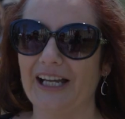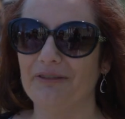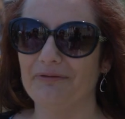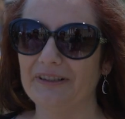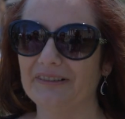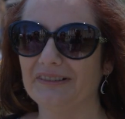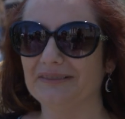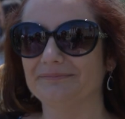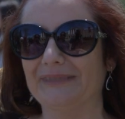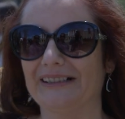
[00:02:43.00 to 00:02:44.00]
I
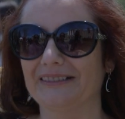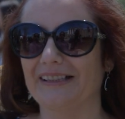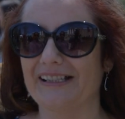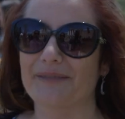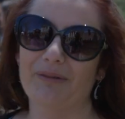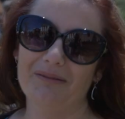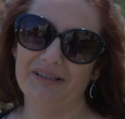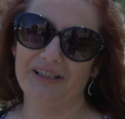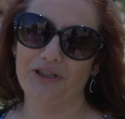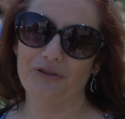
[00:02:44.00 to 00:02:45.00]
feel it's
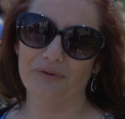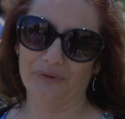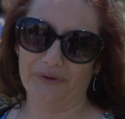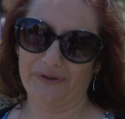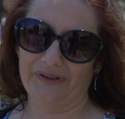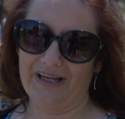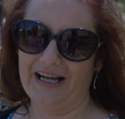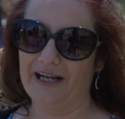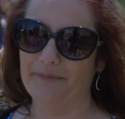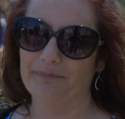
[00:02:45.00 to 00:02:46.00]
probably the youth.
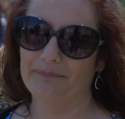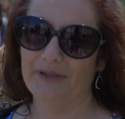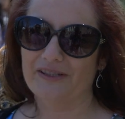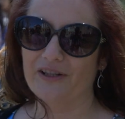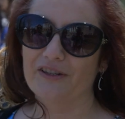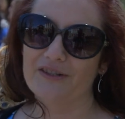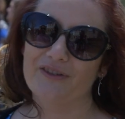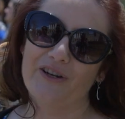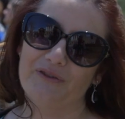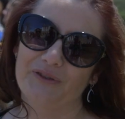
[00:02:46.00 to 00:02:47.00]
Um, as long as
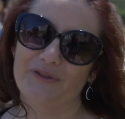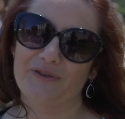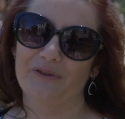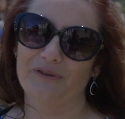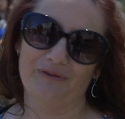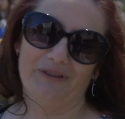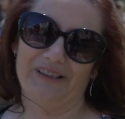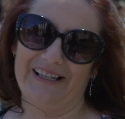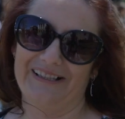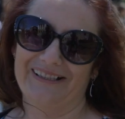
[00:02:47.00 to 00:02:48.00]
you go to school, you
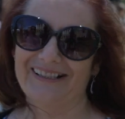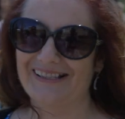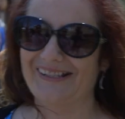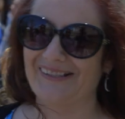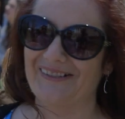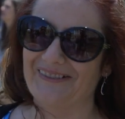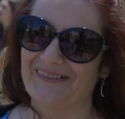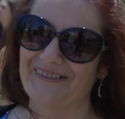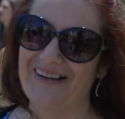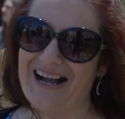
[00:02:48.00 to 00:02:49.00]
feel young.
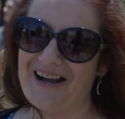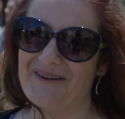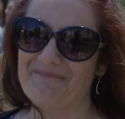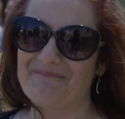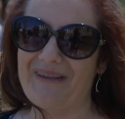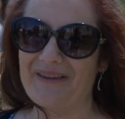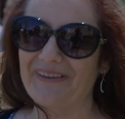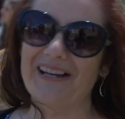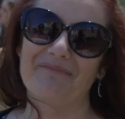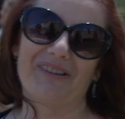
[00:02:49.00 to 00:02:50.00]
So um, I
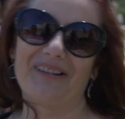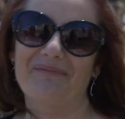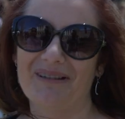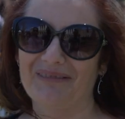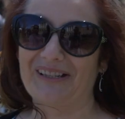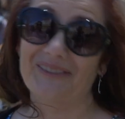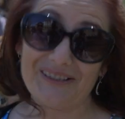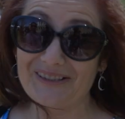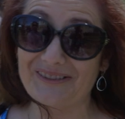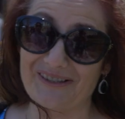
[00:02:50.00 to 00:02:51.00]
think I'm gonna probably
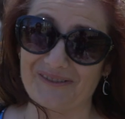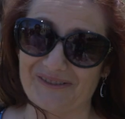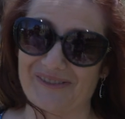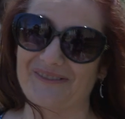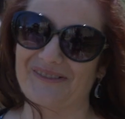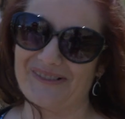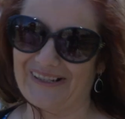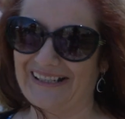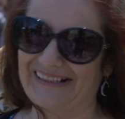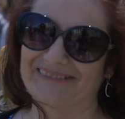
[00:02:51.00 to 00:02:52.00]
continue to go to school so
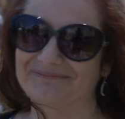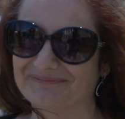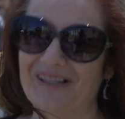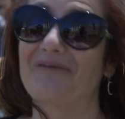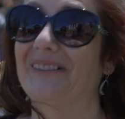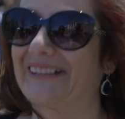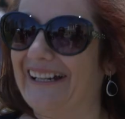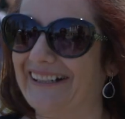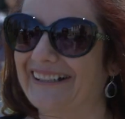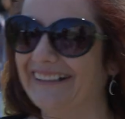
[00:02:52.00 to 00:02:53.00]
I can feel
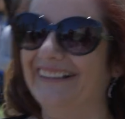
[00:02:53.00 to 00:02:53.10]
young.